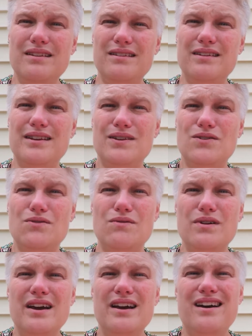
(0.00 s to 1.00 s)
you
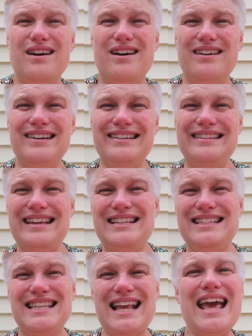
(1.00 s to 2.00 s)
know, they
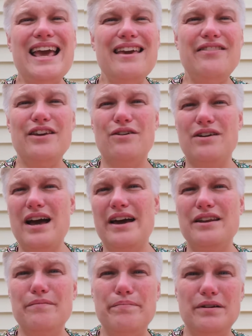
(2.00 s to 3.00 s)
say they're
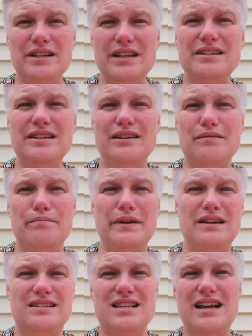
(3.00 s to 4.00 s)
kind of predicting it'll be
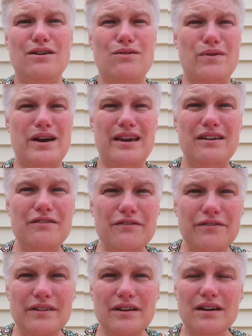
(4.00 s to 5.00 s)
a second
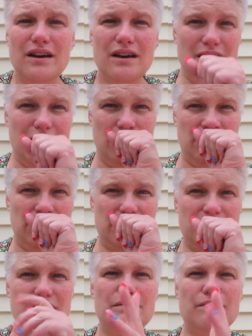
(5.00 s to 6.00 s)
wave
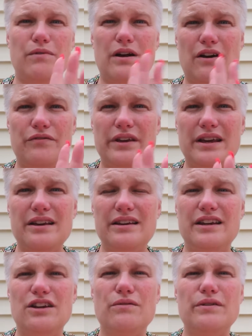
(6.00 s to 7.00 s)
around that
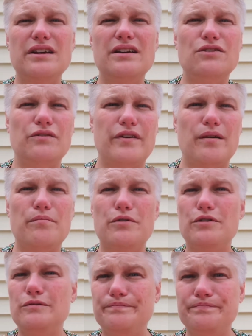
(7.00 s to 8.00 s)
area,
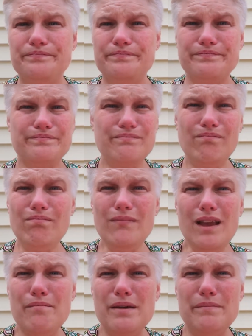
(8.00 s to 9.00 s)
November,
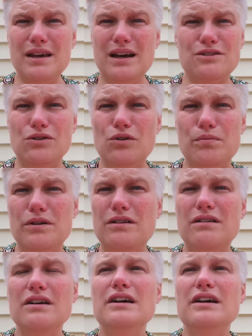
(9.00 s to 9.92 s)
maybe October.